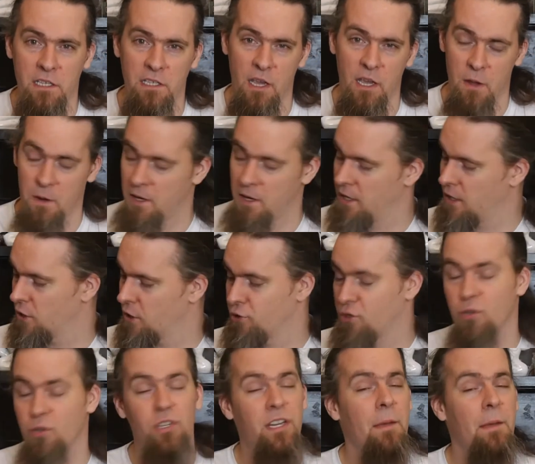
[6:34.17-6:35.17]
So
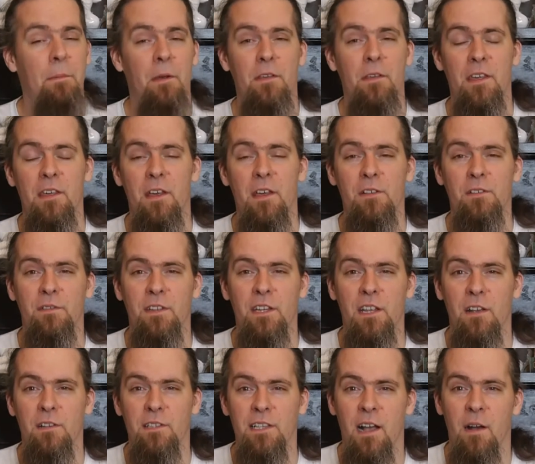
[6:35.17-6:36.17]
do check both of those
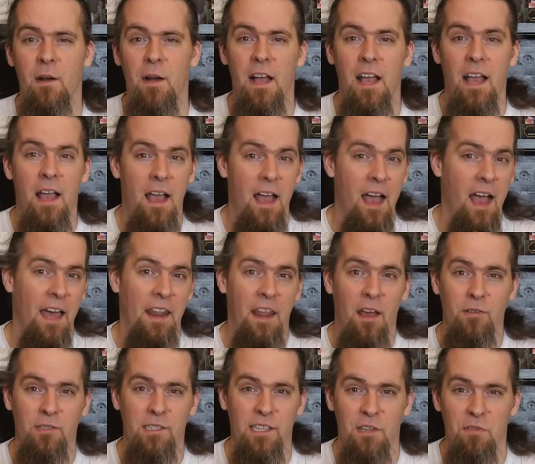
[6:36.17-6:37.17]
videos out, and
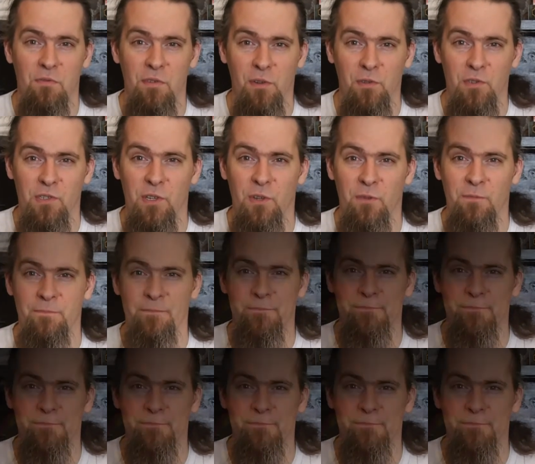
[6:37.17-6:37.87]
I'll see you real soon.